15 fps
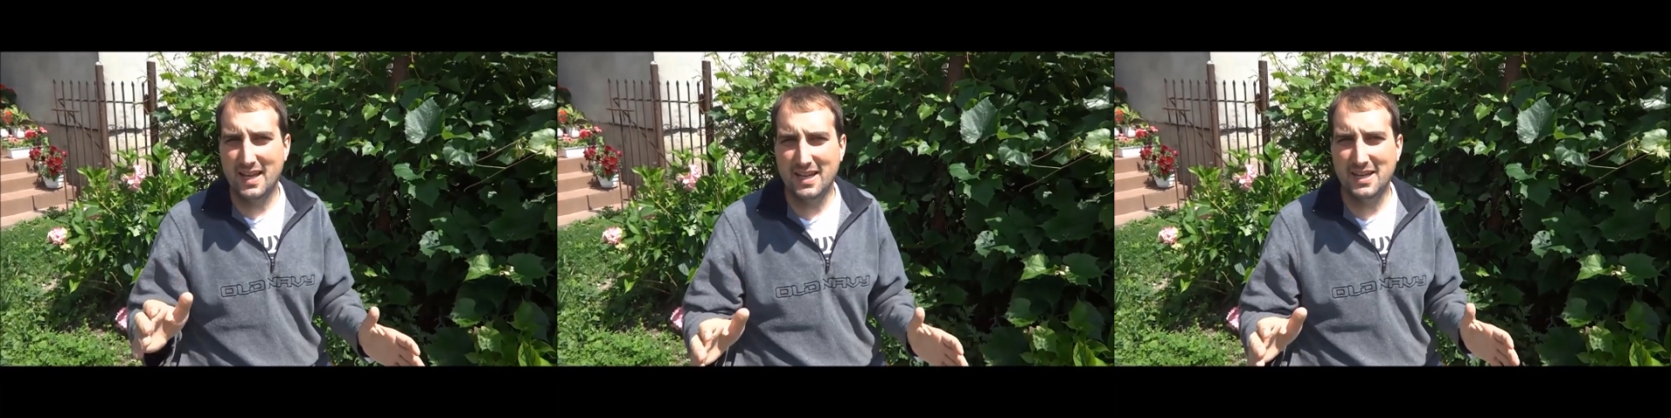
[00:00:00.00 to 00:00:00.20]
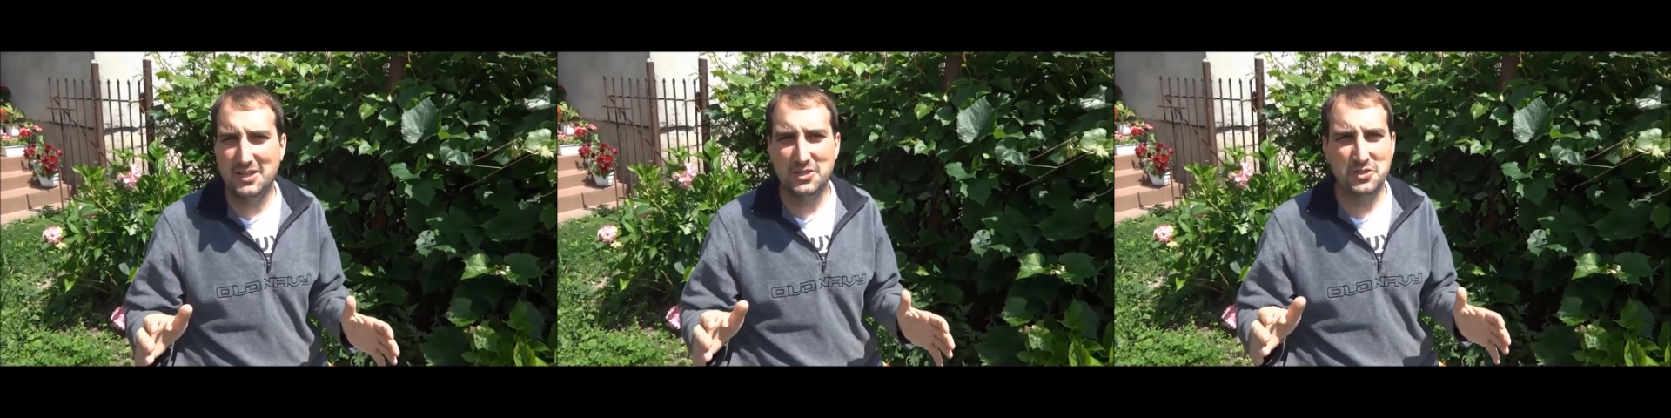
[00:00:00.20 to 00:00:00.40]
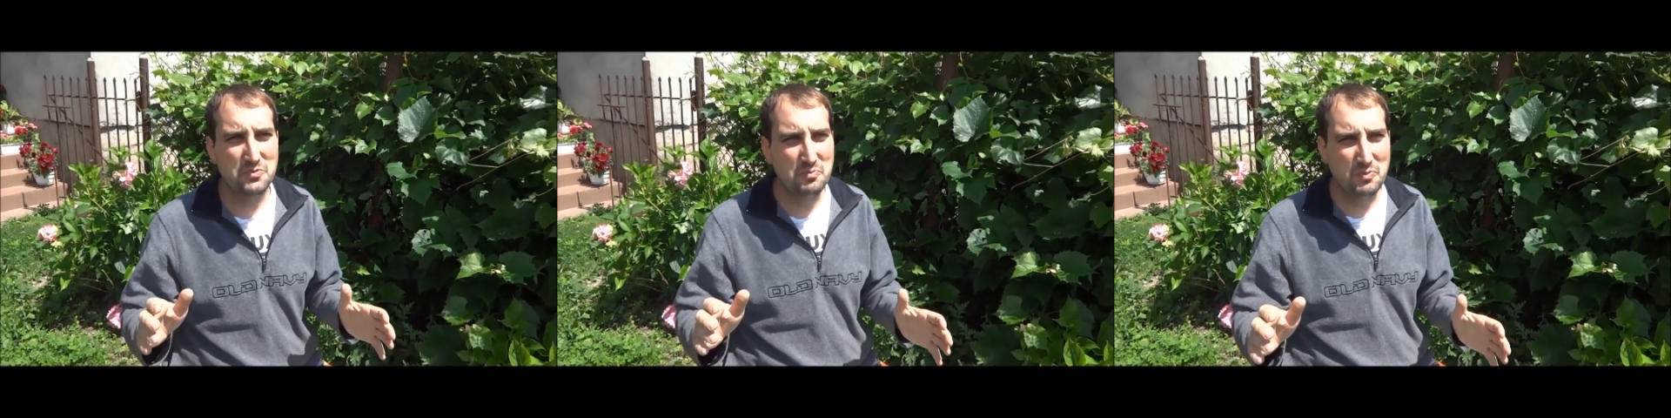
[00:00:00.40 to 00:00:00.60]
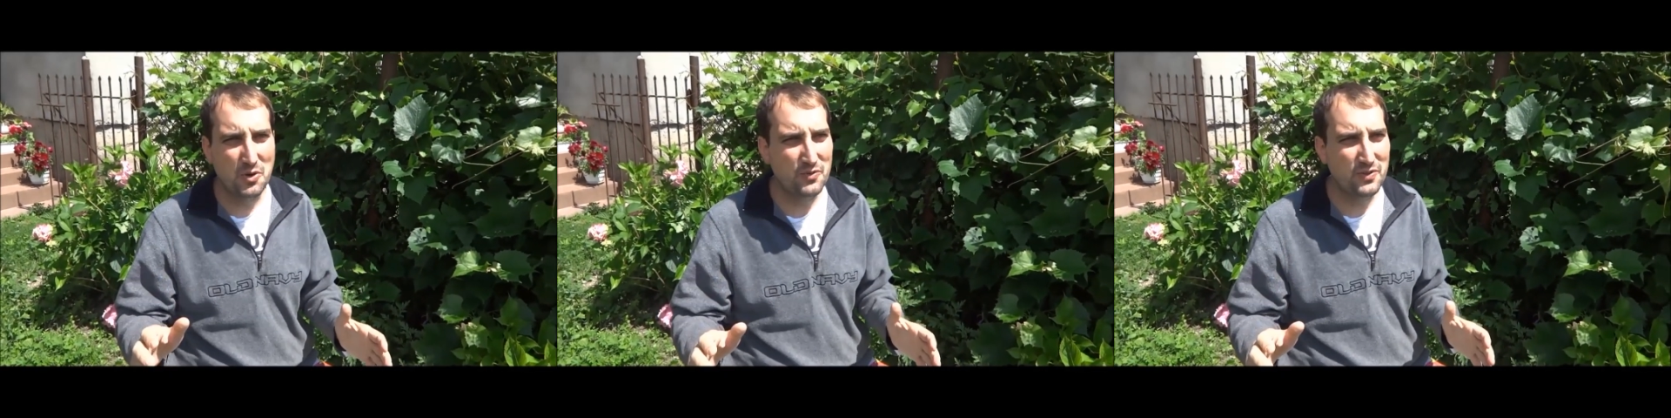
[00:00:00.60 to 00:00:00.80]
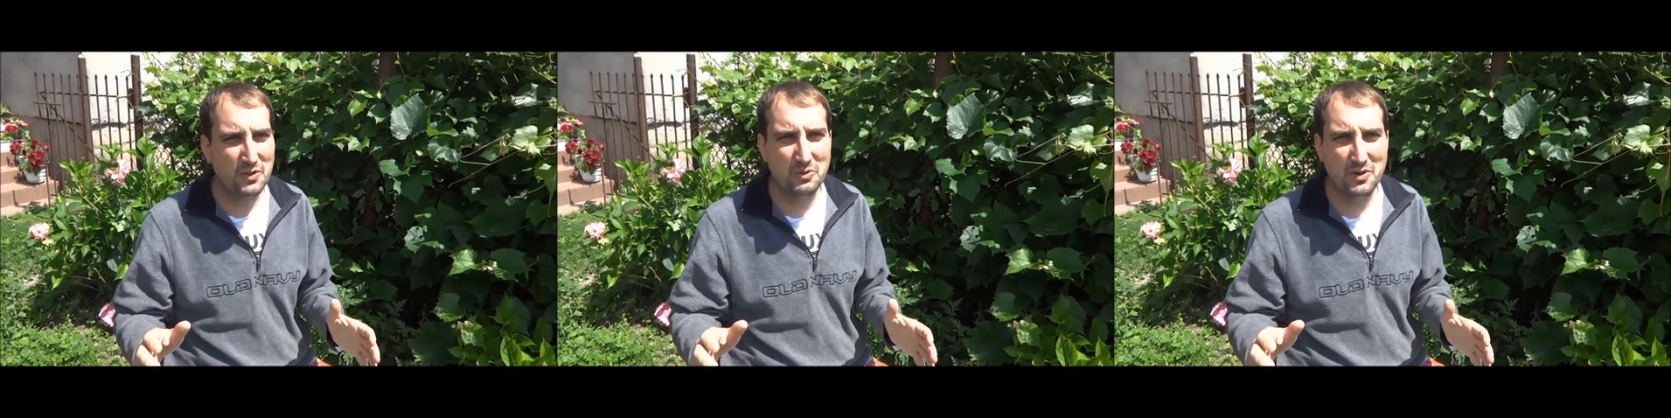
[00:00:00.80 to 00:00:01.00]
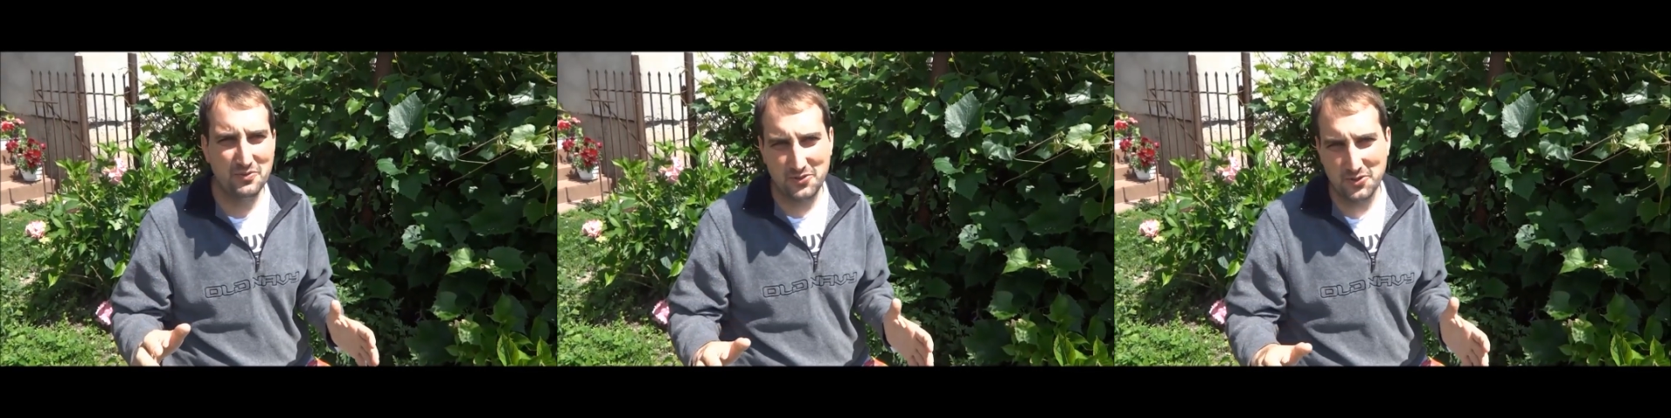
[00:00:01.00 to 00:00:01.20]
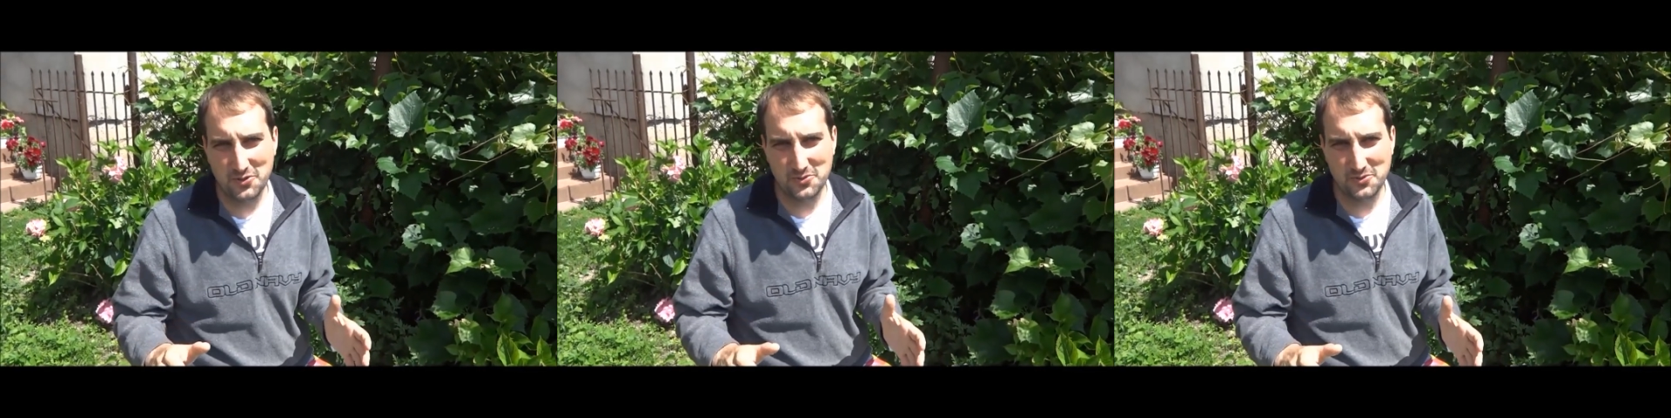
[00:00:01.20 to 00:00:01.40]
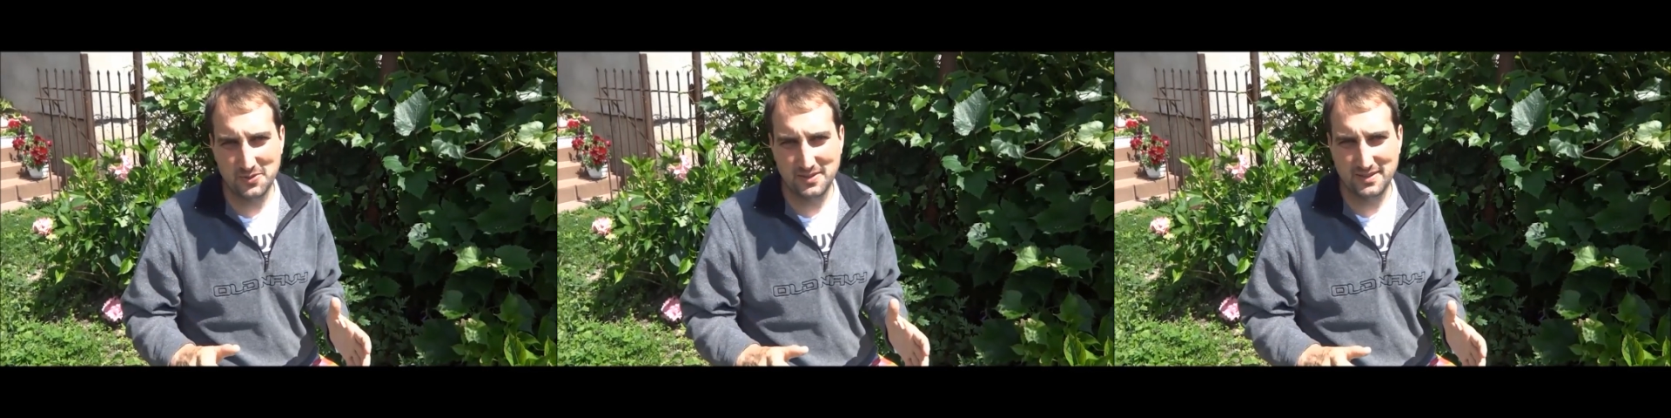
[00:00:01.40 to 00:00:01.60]
English Movie
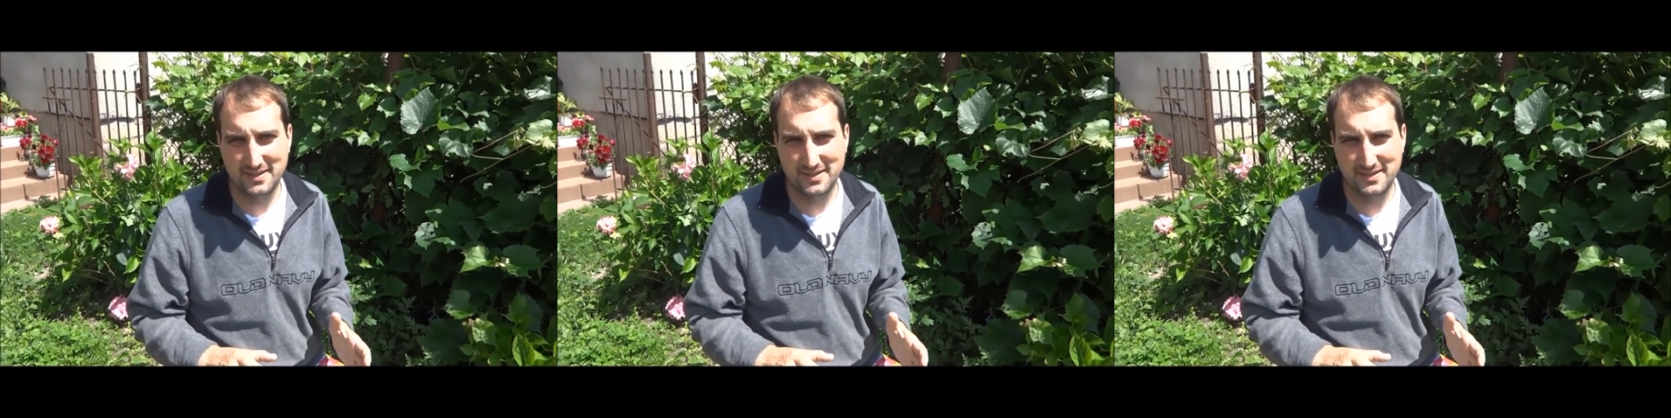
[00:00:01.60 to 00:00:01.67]
Review.